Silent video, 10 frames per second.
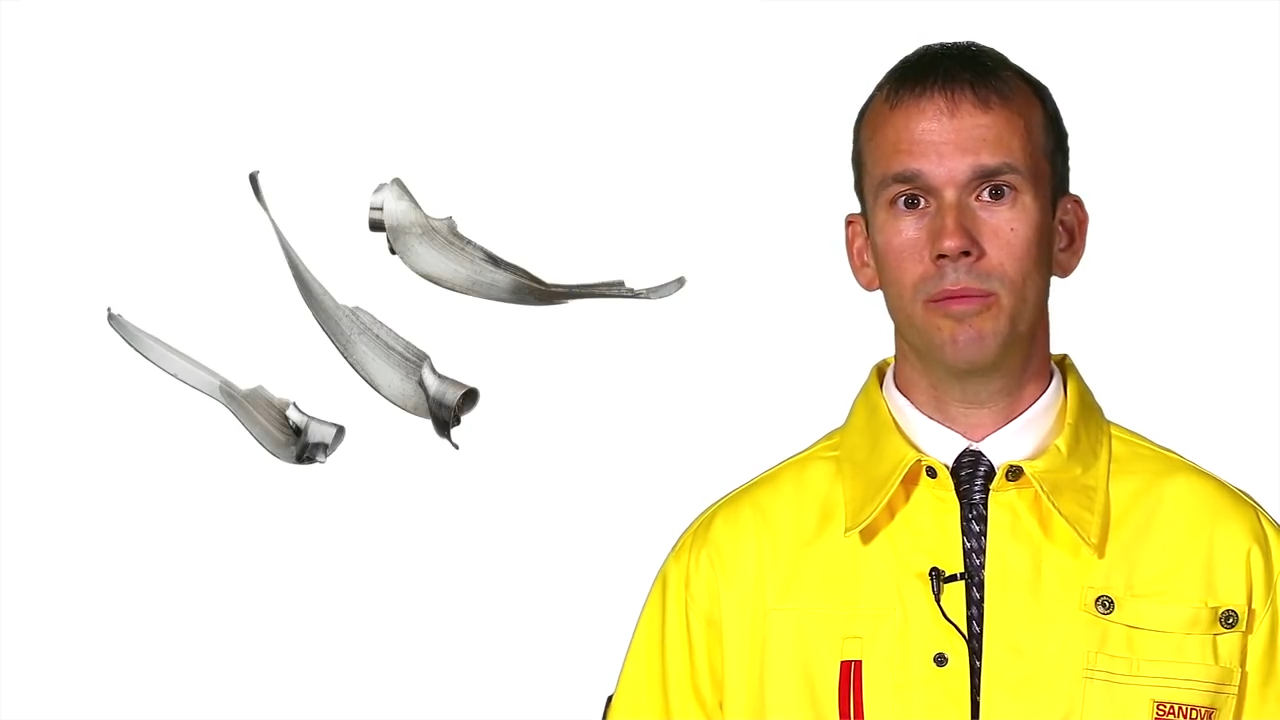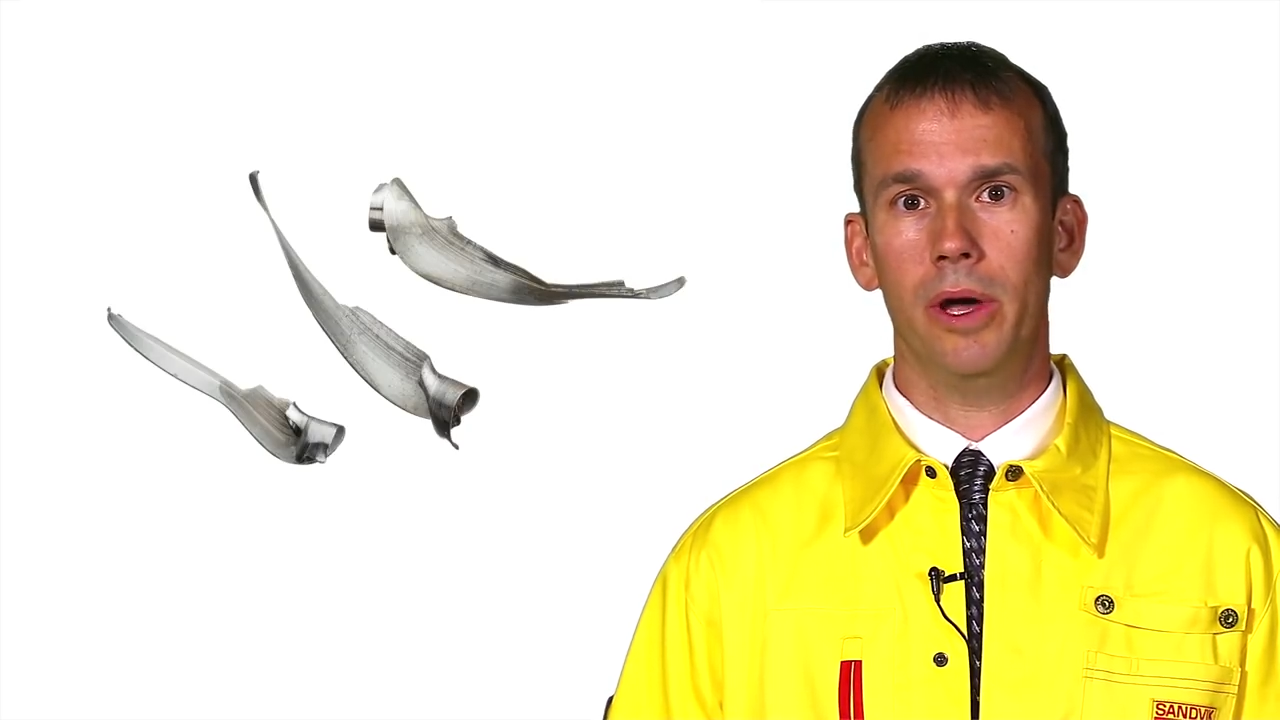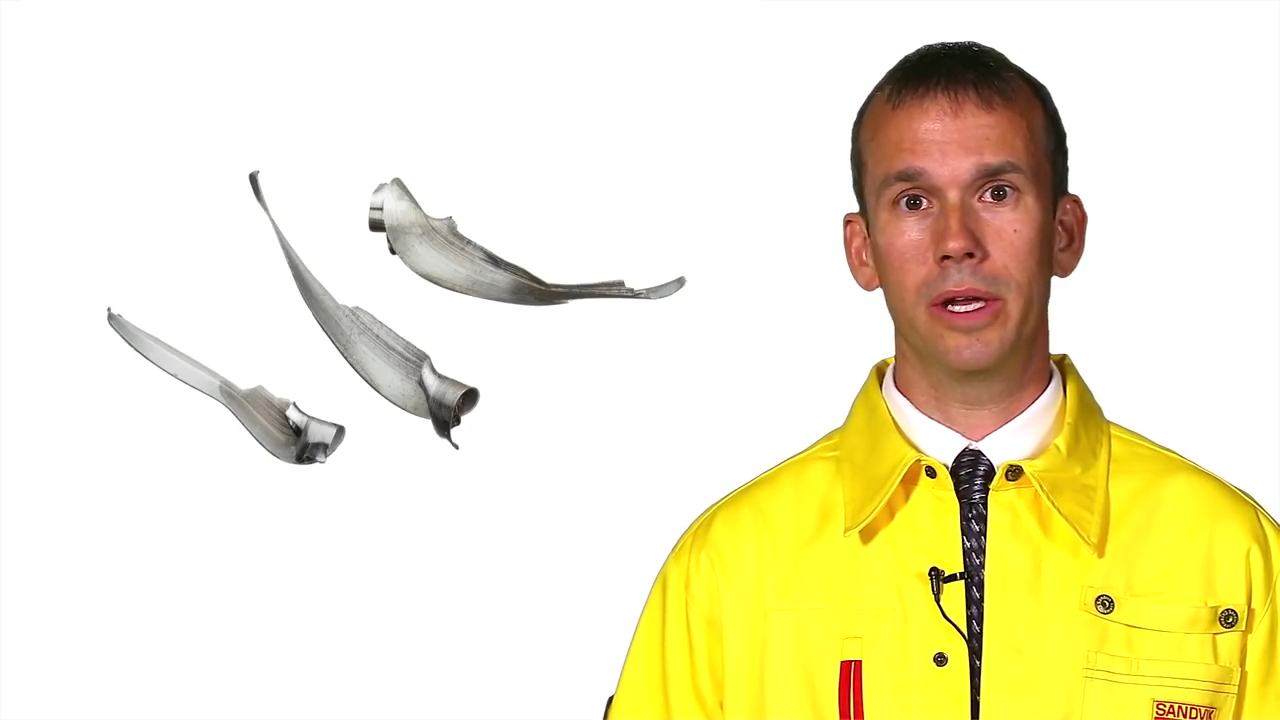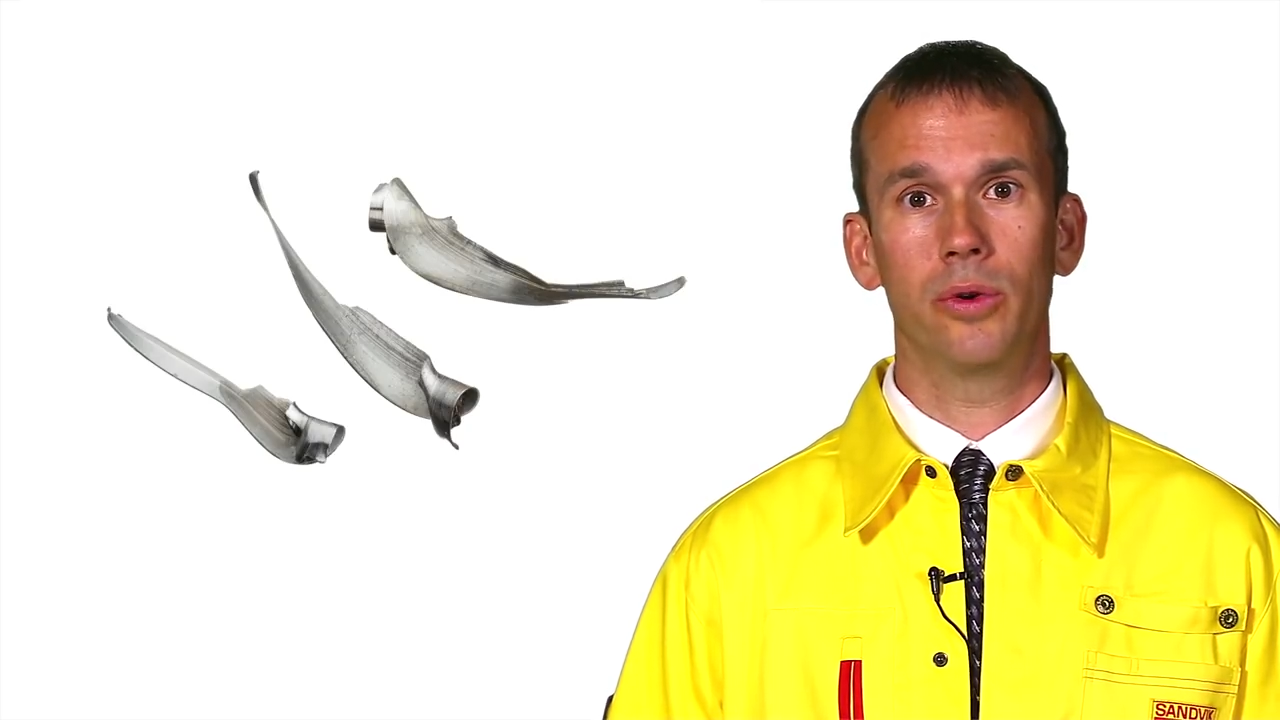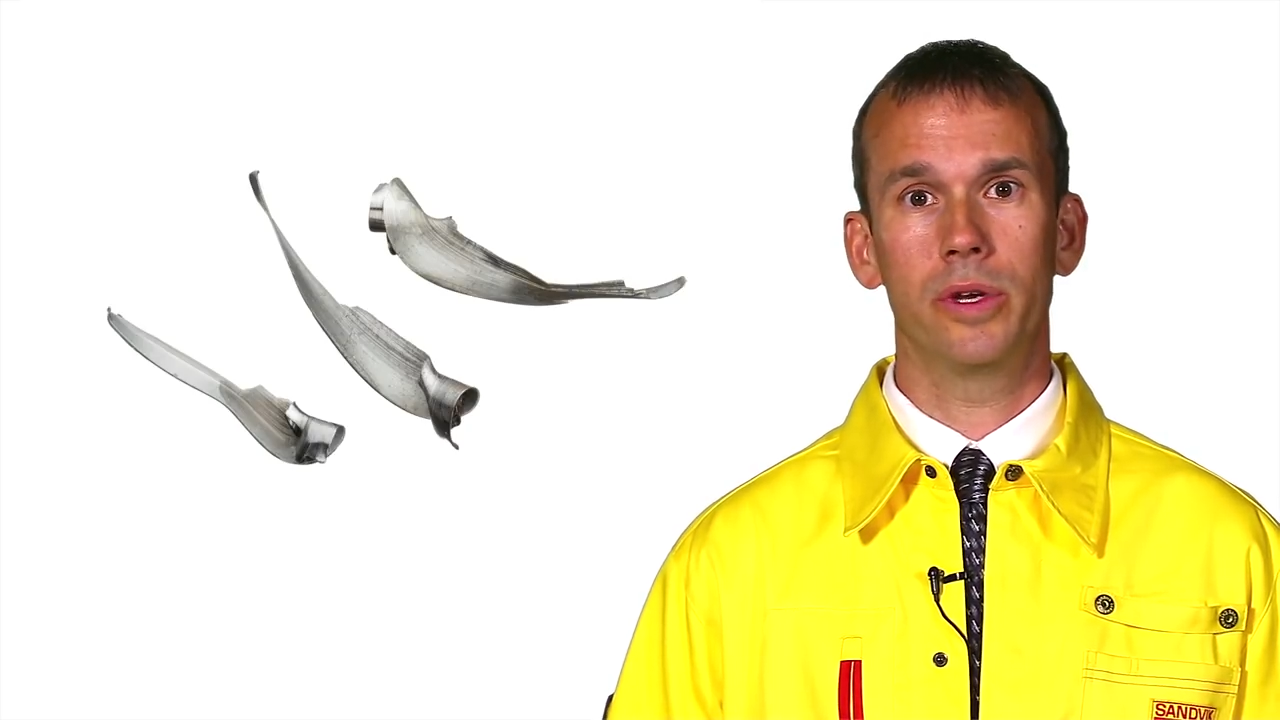
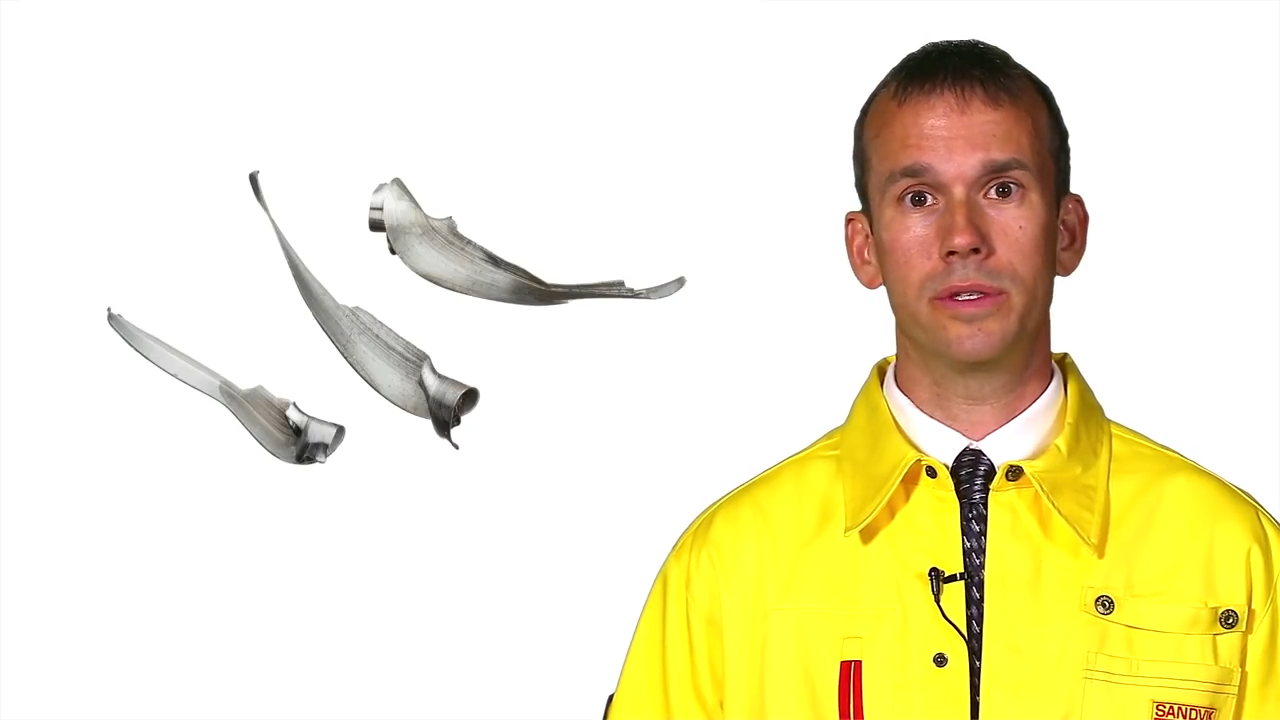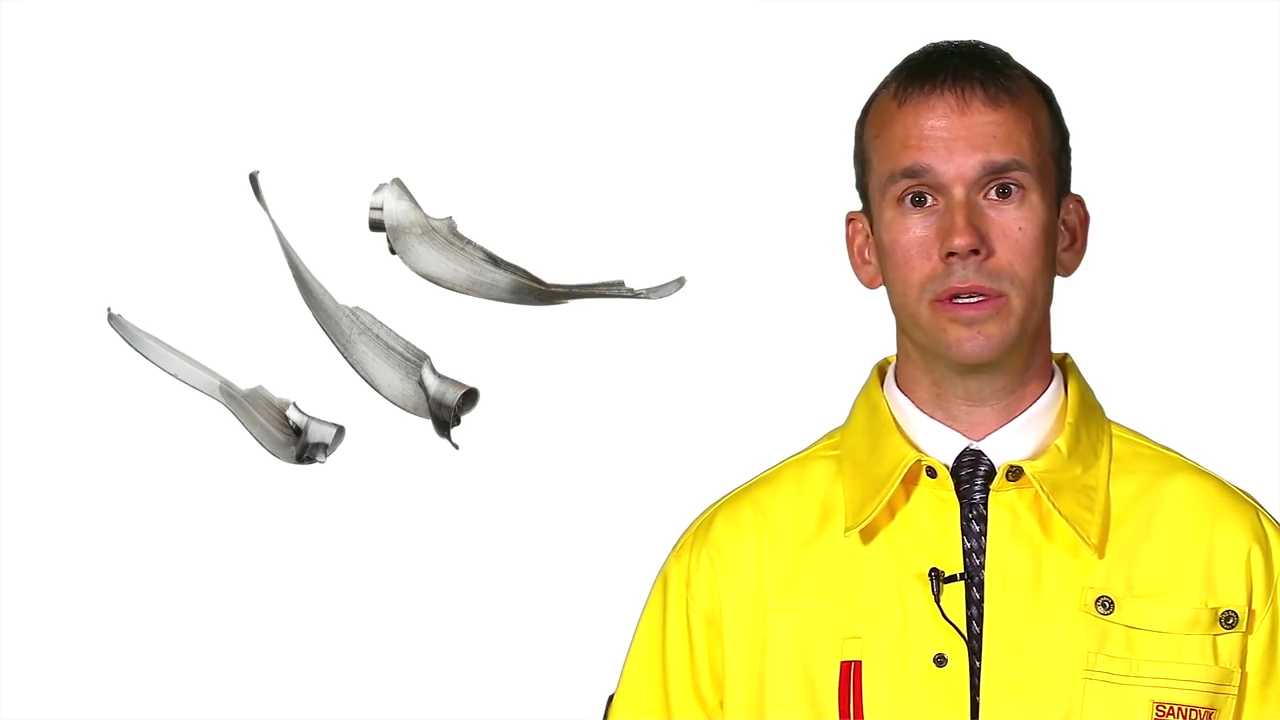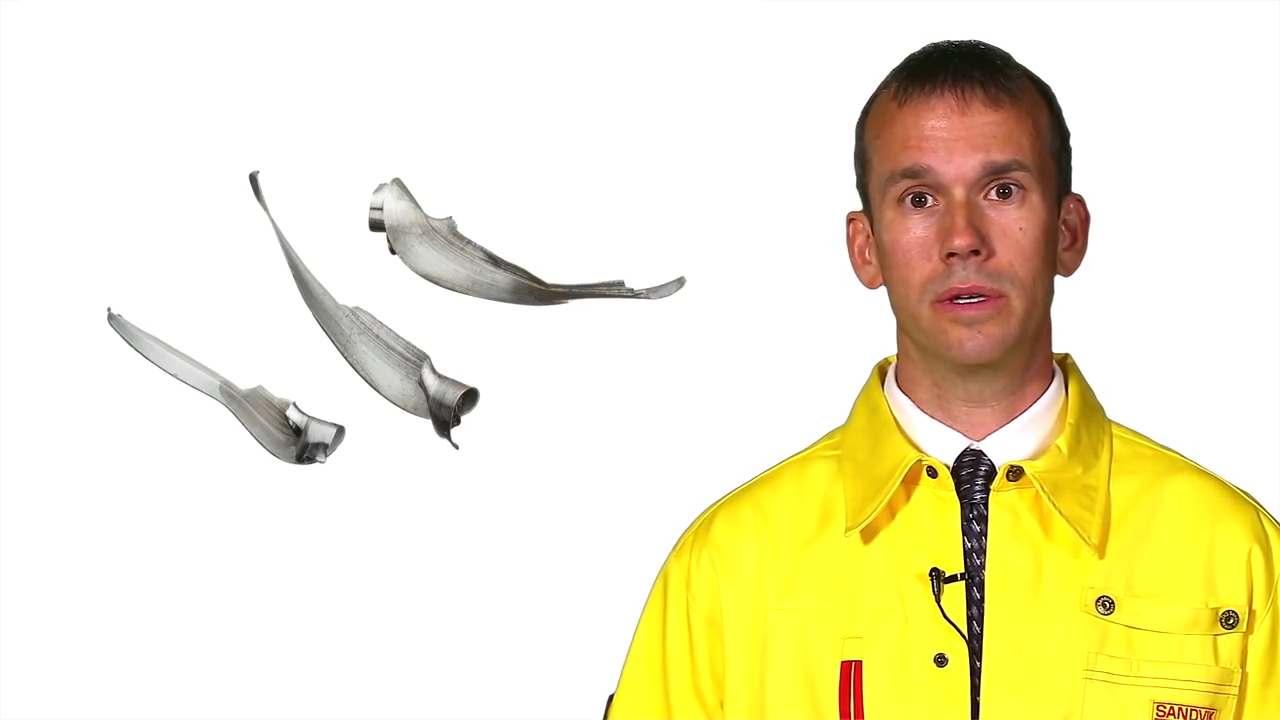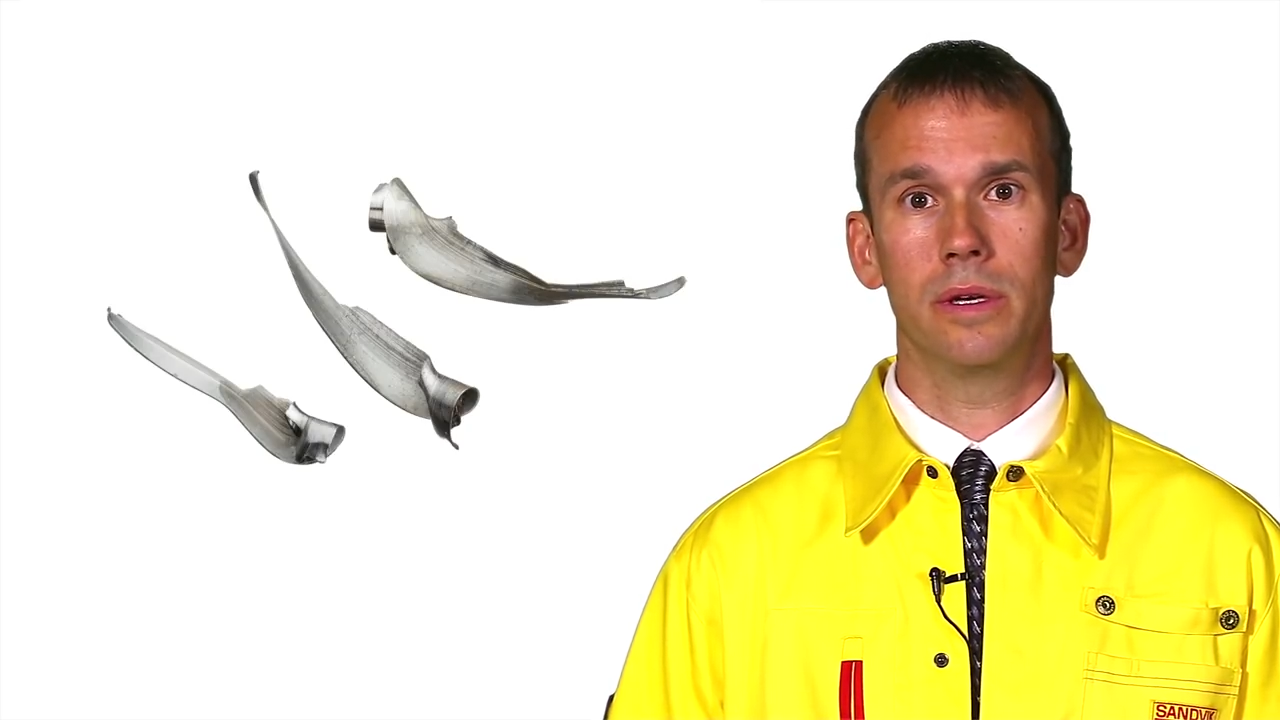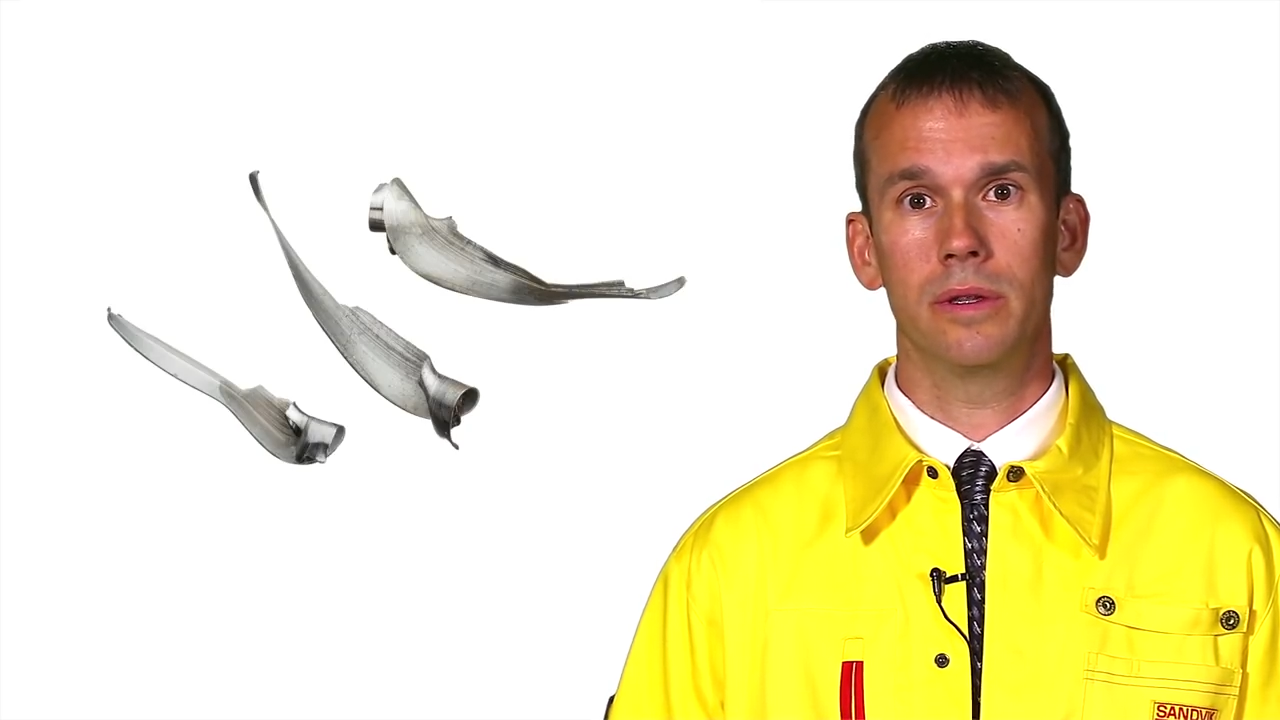by
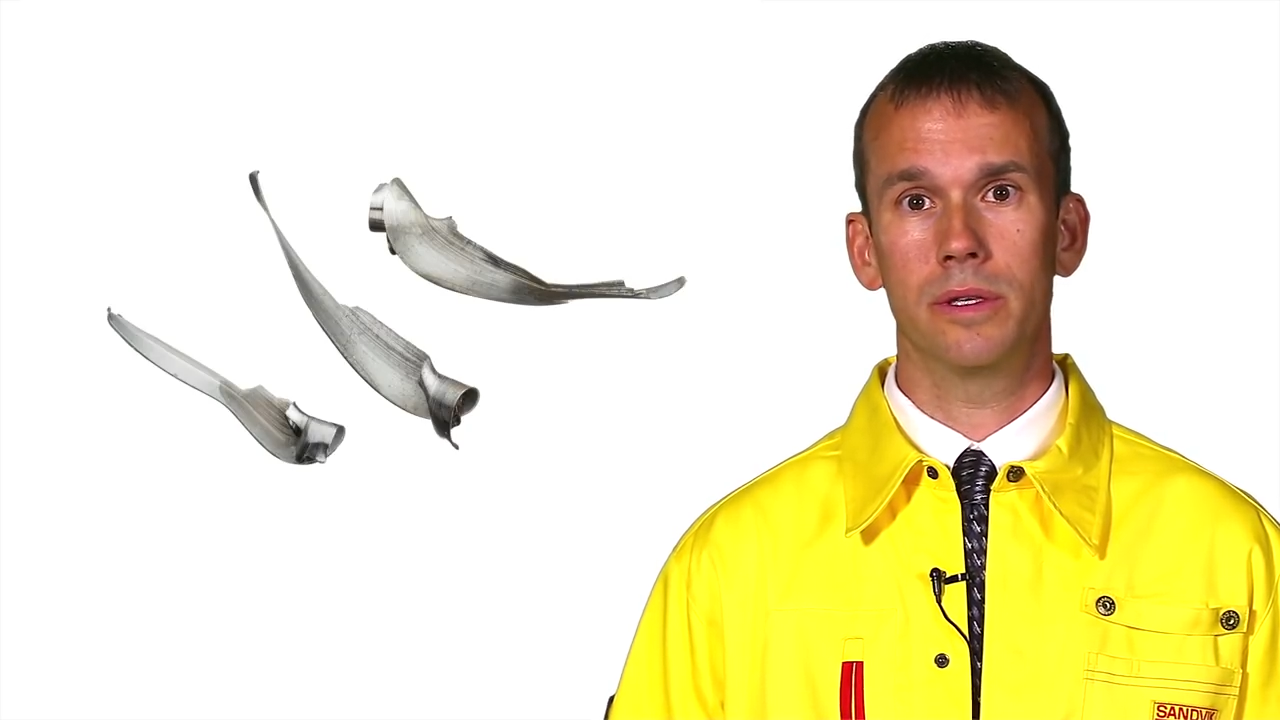increasing